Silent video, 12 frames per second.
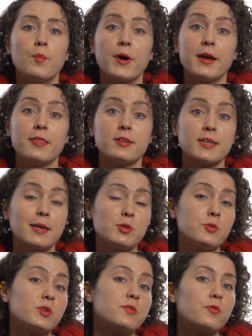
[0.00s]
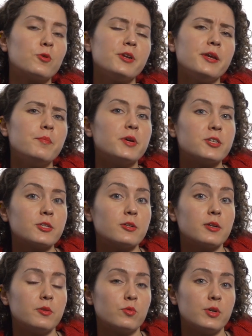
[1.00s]
By the time she was 40, Mitchell
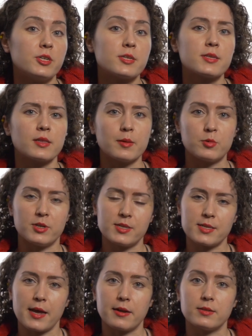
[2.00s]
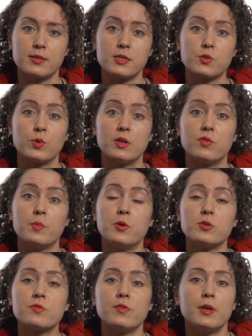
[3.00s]
had reached celebrity status as one of the
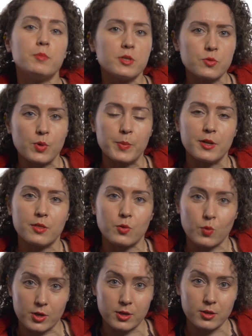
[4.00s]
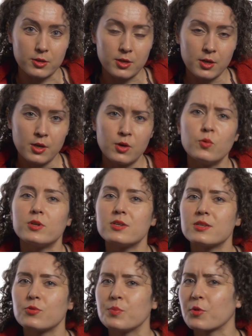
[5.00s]
most famous women in the world, which
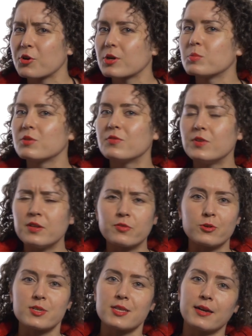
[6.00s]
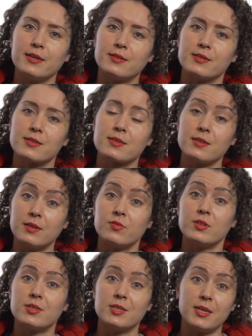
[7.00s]
is a remarkable feat for a scientist.
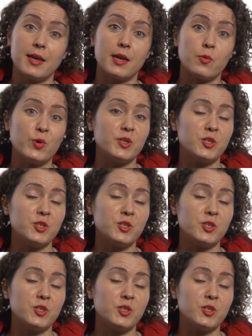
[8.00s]
Even today, we